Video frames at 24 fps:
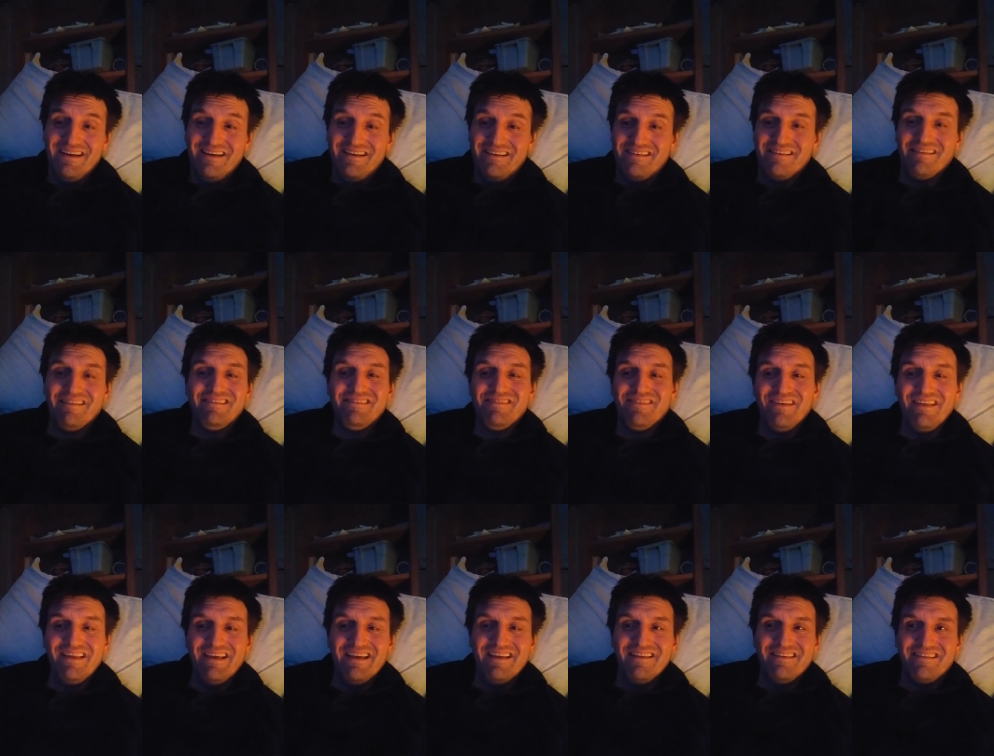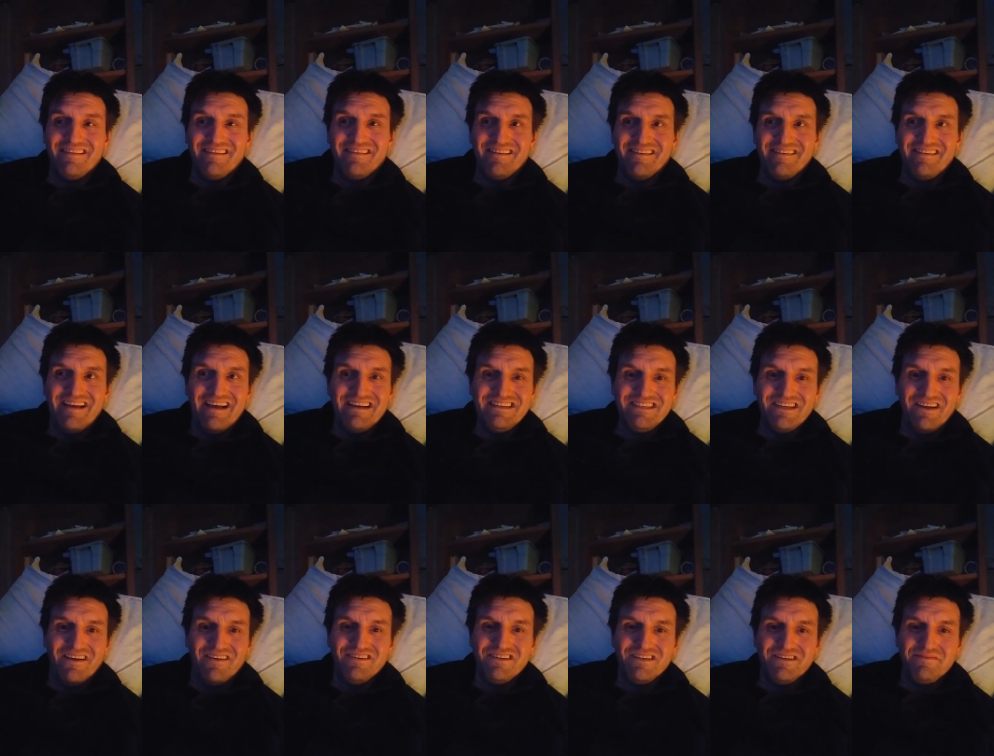So it's really so it's actually
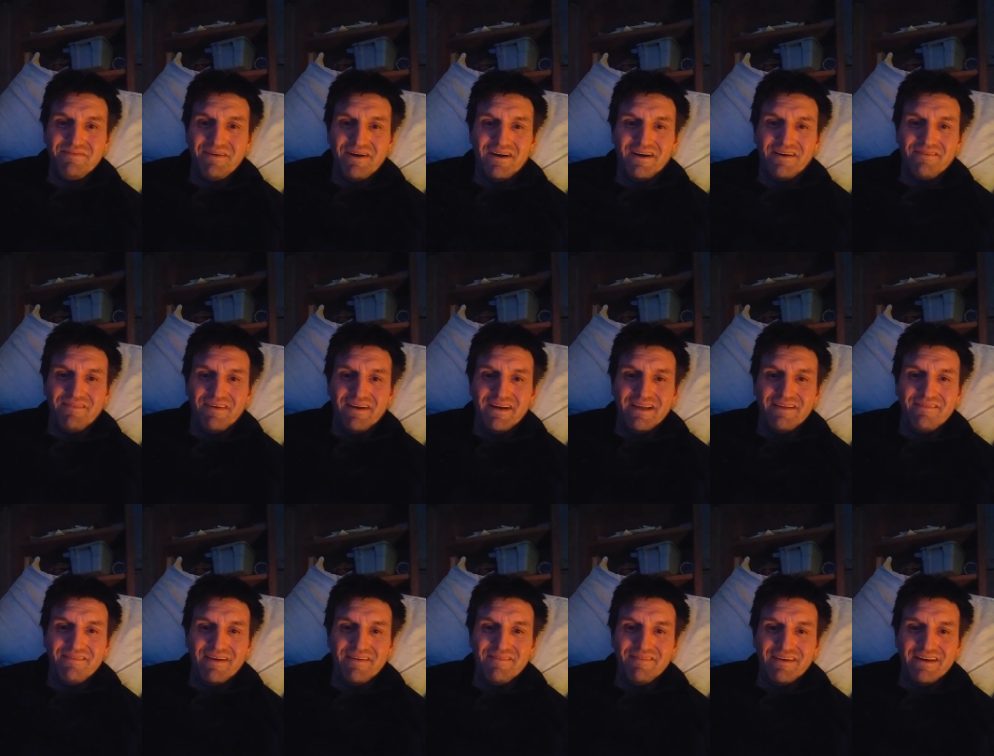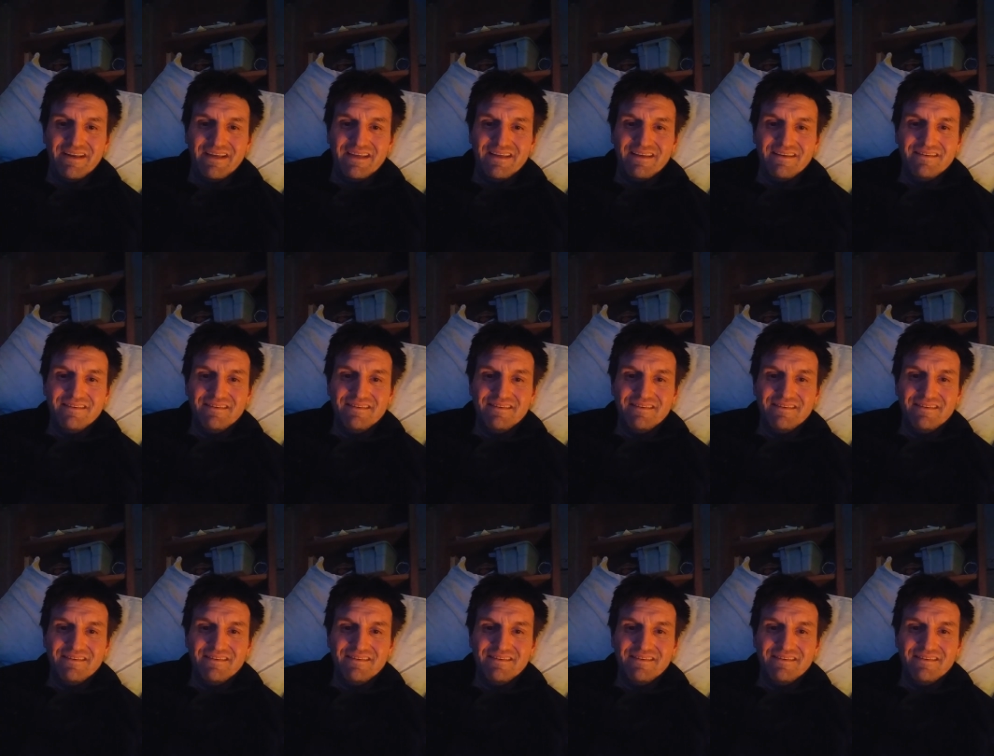all just American money and my money.